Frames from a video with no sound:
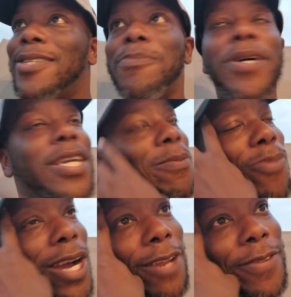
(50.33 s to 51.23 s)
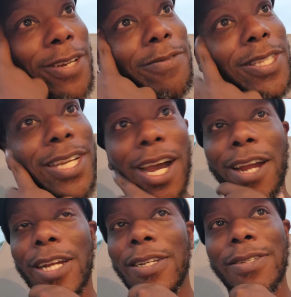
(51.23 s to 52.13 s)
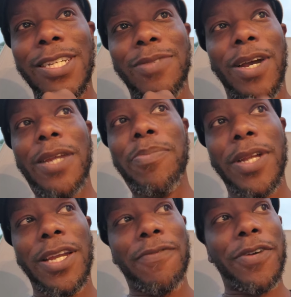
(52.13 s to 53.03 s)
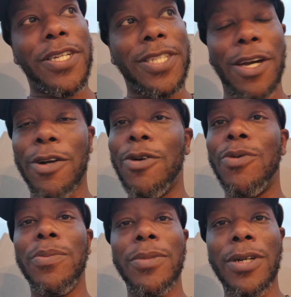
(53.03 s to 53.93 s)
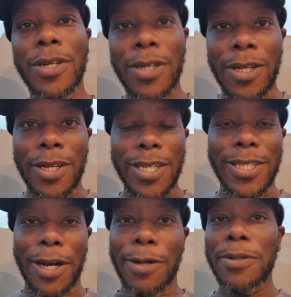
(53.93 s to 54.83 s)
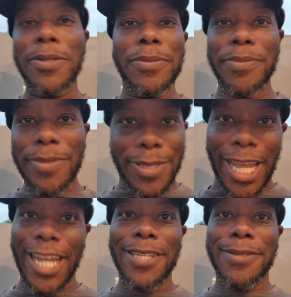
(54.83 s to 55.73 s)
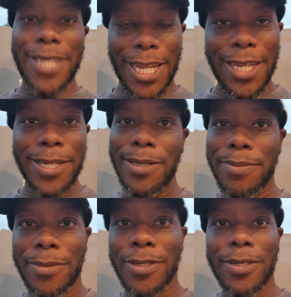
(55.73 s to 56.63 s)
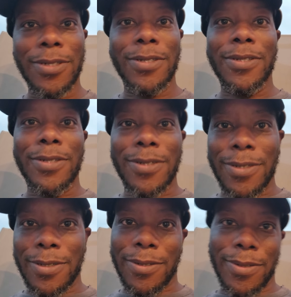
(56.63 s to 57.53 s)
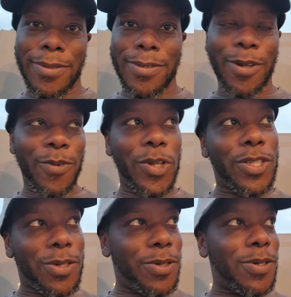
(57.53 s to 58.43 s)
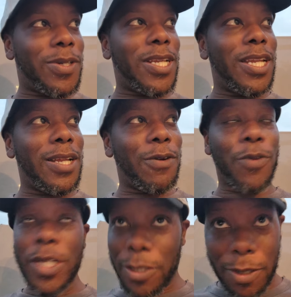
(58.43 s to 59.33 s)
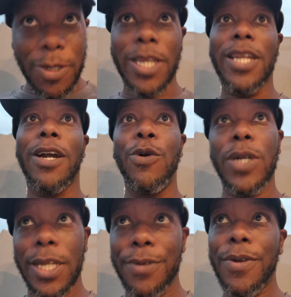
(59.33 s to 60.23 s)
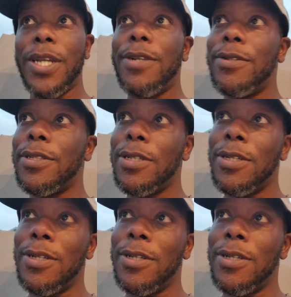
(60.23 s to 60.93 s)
But he probably finna retire. That's why he's playing for his home state team. Originally Oakland Raiders.